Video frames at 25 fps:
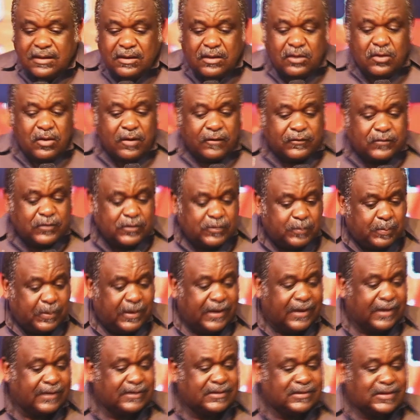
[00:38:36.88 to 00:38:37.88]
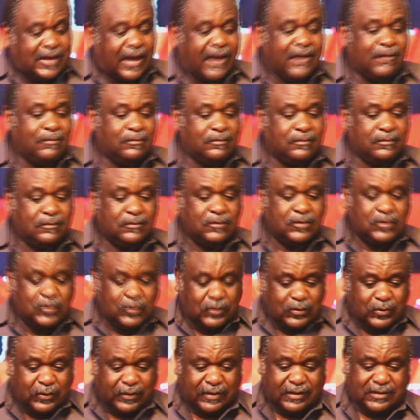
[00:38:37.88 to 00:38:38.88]
you have to spare time to
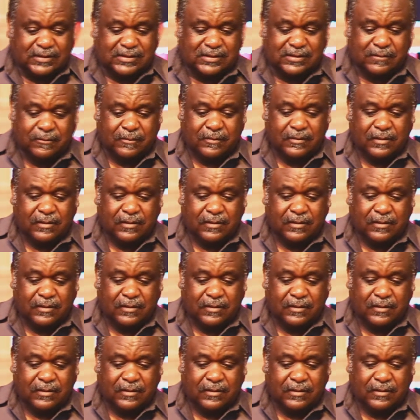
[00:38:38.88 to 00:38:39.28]
do this.